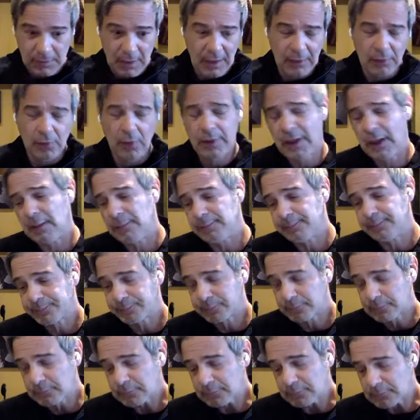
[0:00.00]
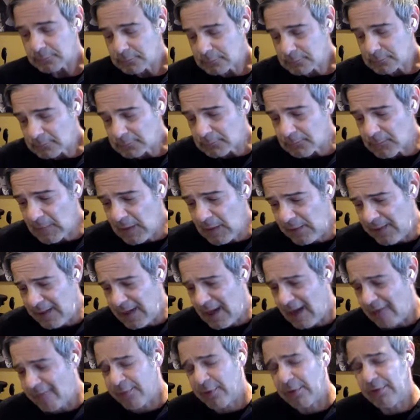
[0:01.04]
I look at
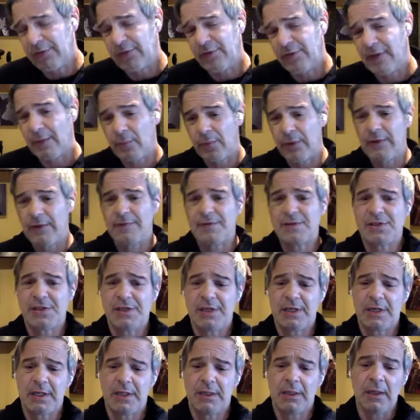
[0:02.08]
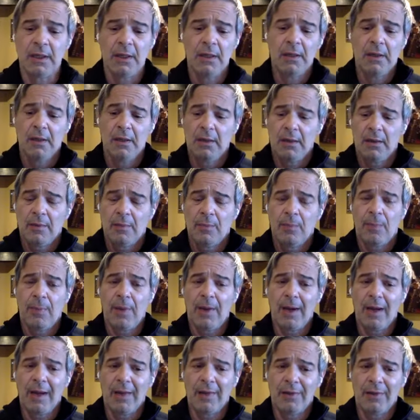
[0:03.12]
the efforts that we've seen
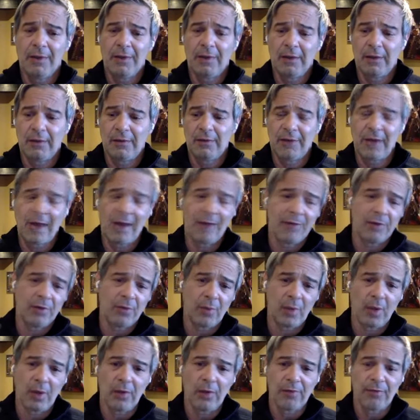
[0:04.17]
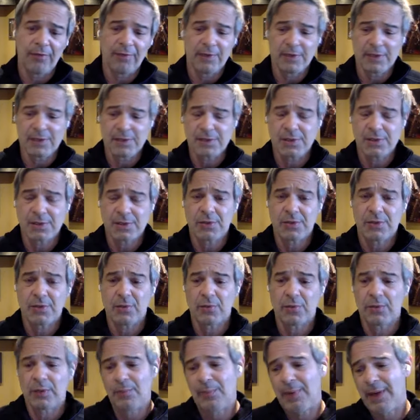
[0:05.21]
by the sovereign wealth funds
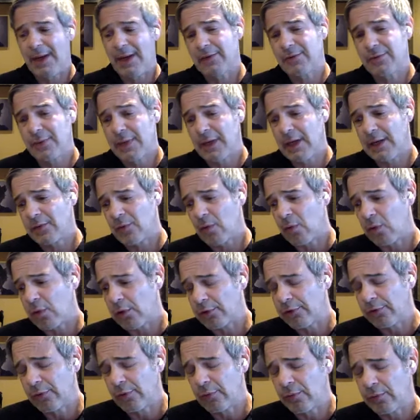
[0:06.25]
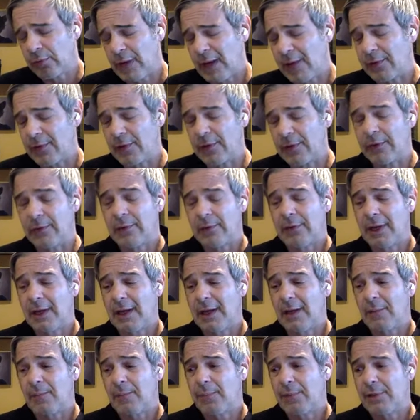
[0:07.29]
to repatriate or to rather
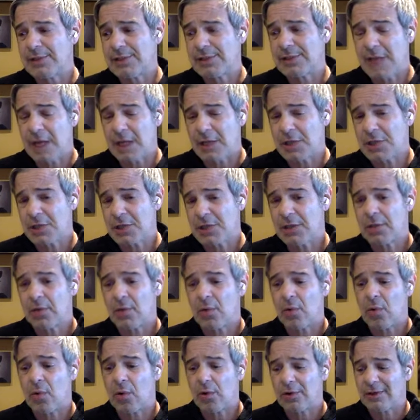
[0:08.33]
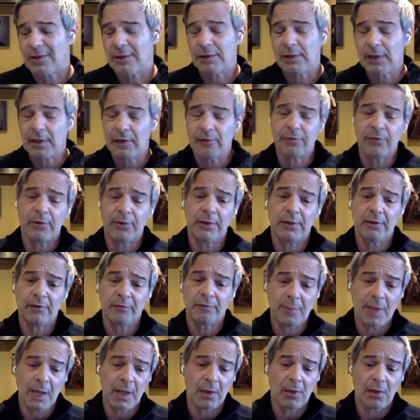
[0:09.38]
take possession or delivery
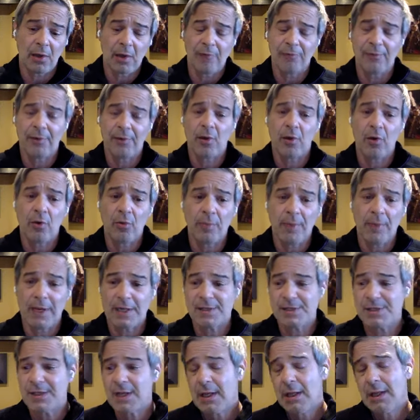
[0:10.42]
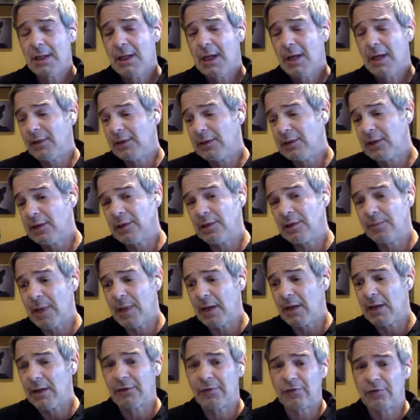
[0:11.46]
of metal off of COMEX and the London
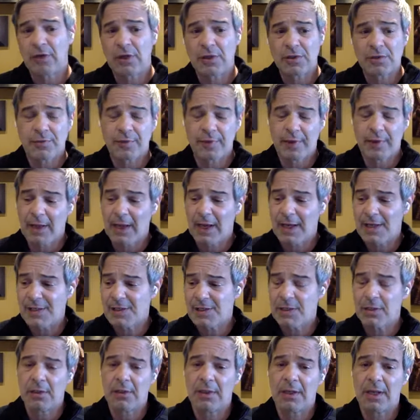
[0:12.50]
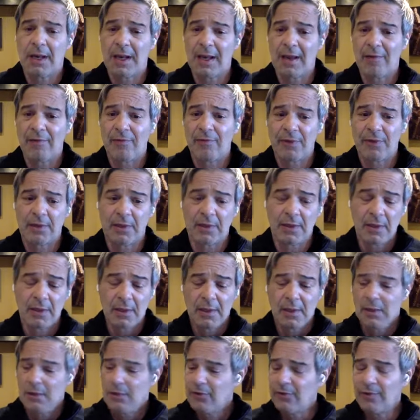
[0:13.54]
Metal Exchange for the last year and a half. And it,
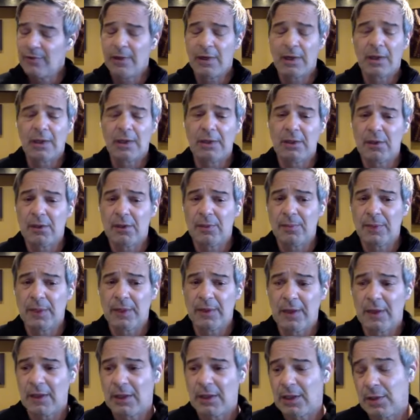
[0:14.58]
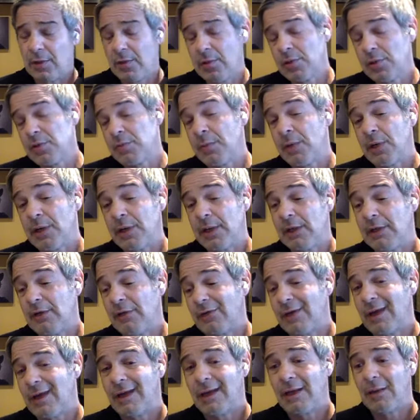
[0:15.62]
it's very clear to me that huge money
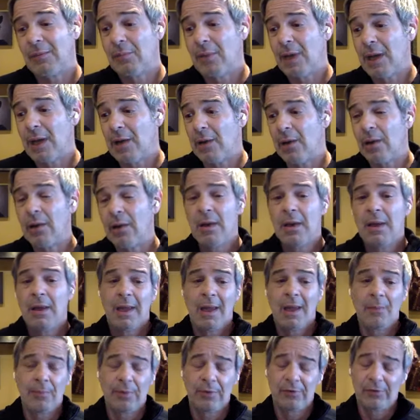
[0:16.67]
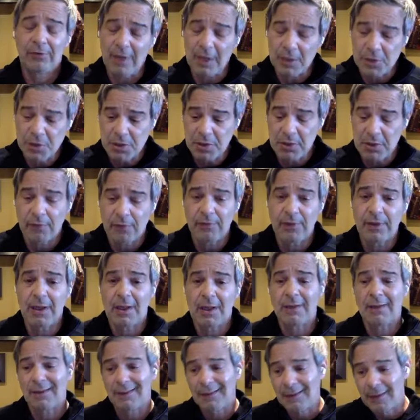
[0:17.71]
is taking metal and possession of it
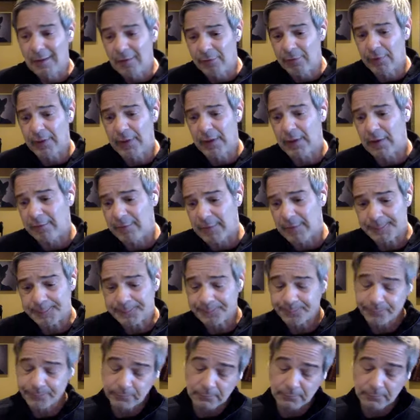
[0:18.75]
and delivery of it.